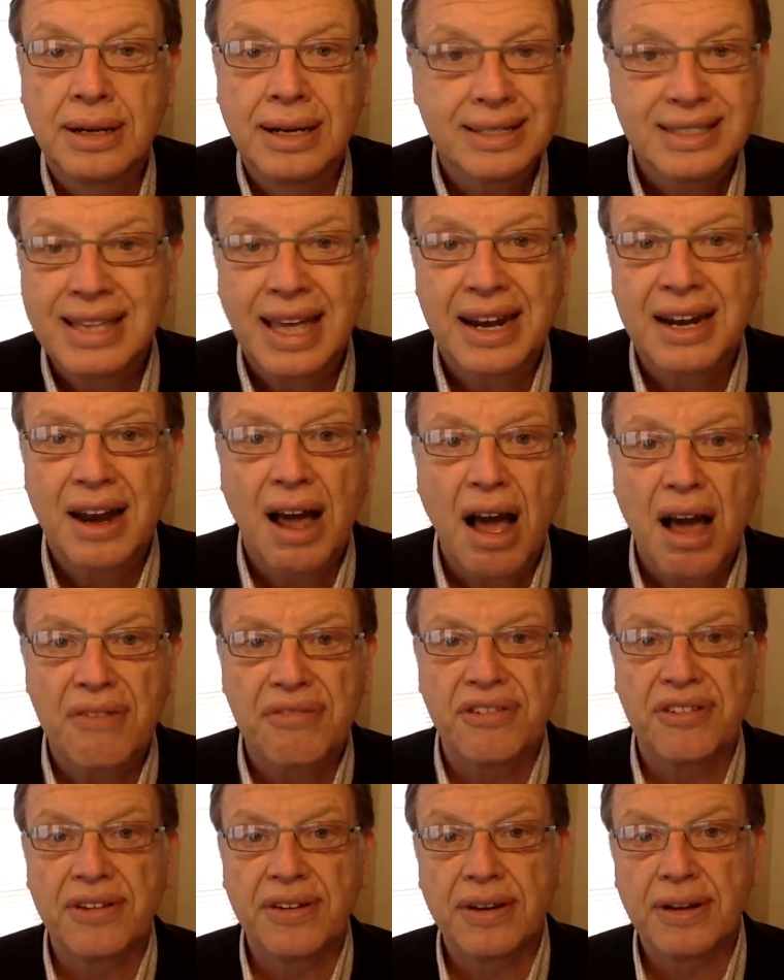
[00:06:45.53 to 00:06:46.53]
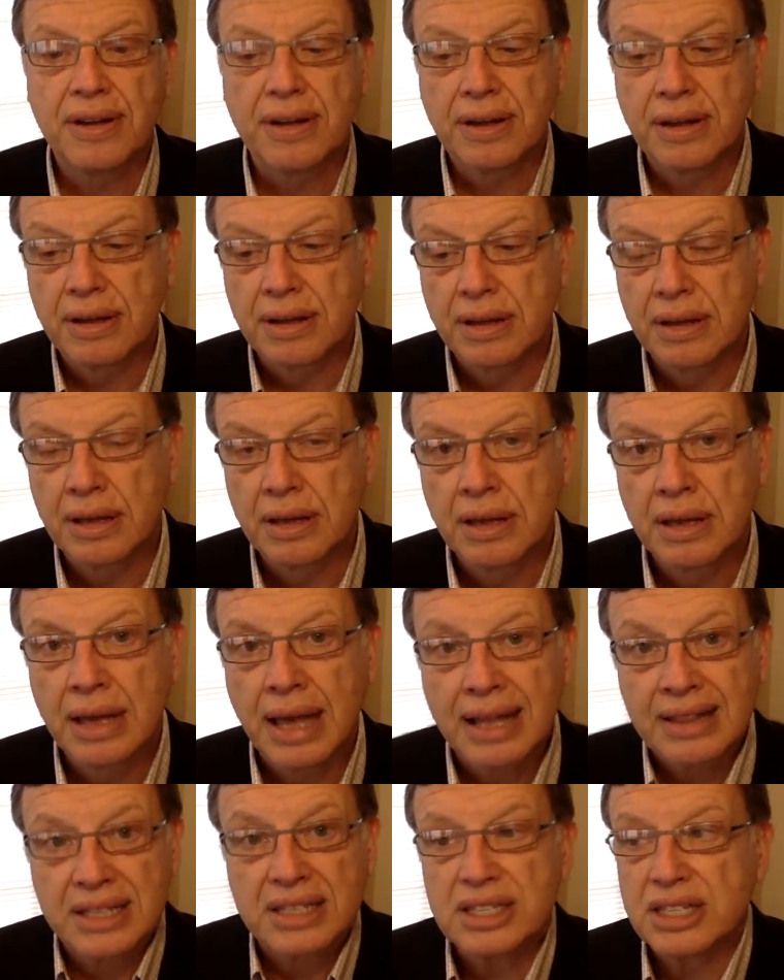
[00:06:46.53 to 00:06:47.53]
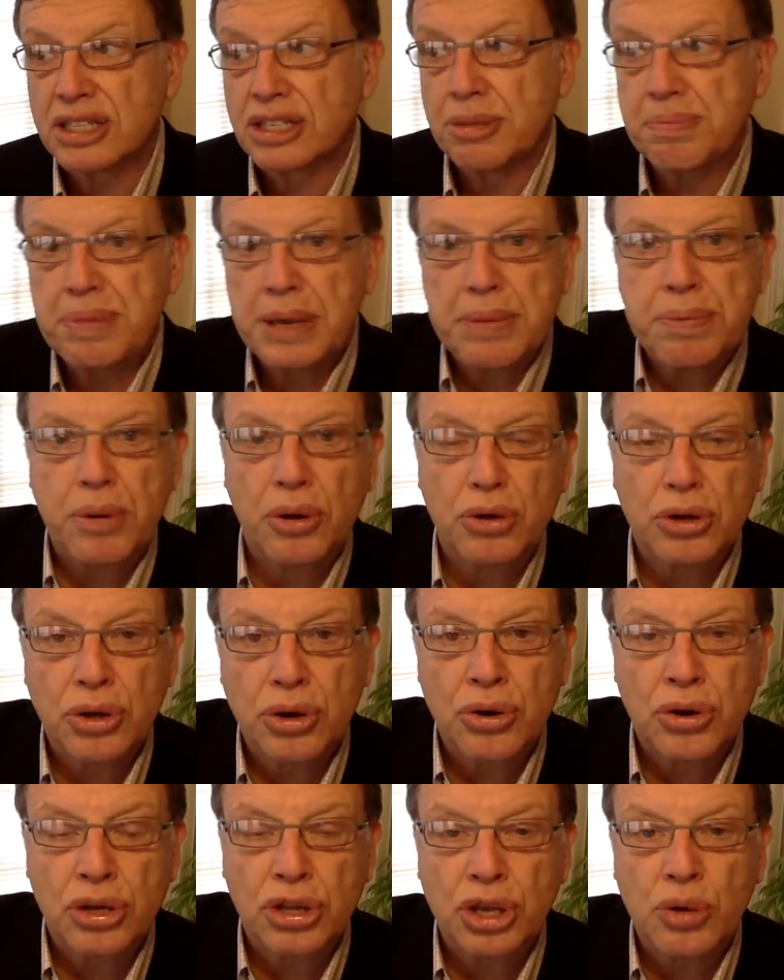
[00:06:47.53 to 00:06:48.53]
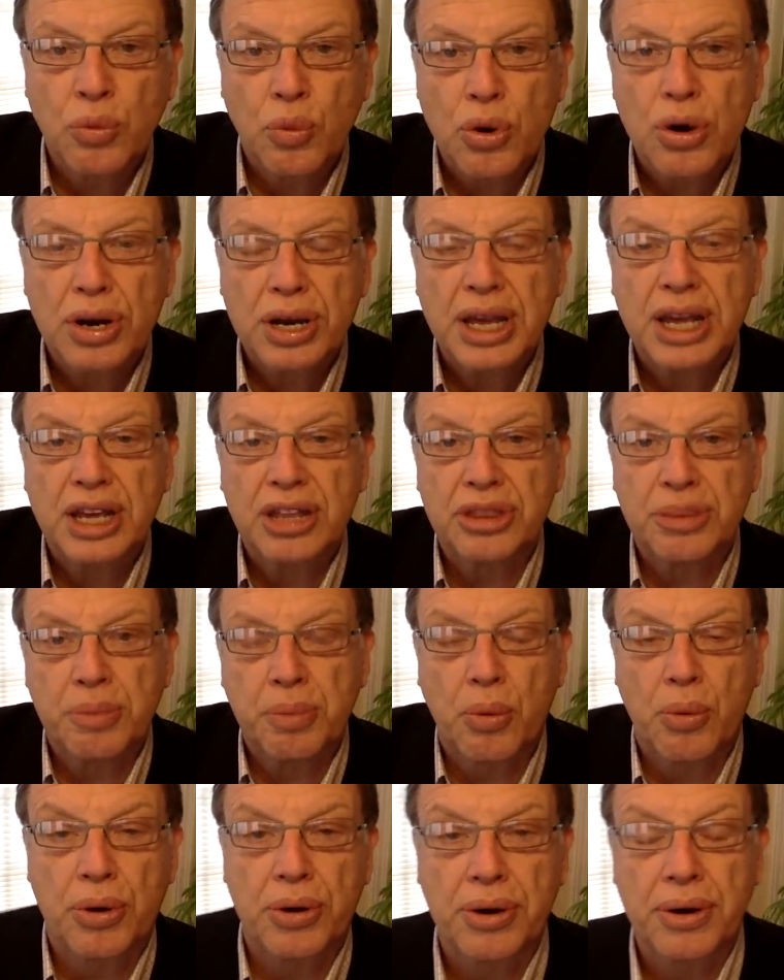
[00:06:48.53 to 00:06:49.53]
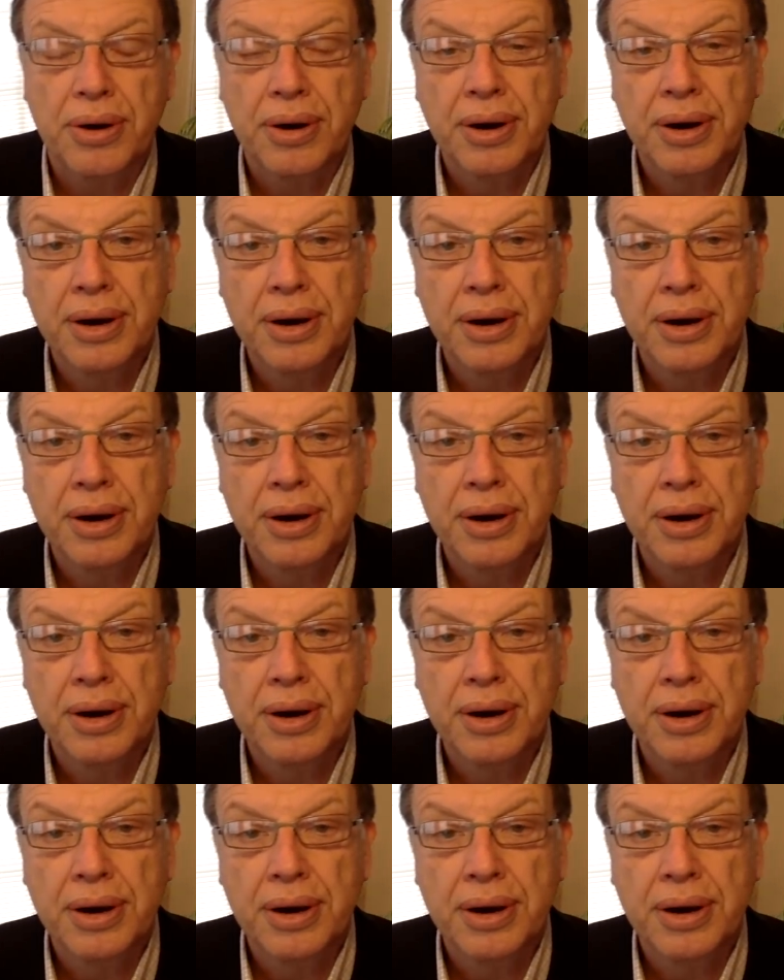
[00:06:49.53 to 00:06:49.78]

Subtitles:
It's not enough. And listen to the people currently working at the border.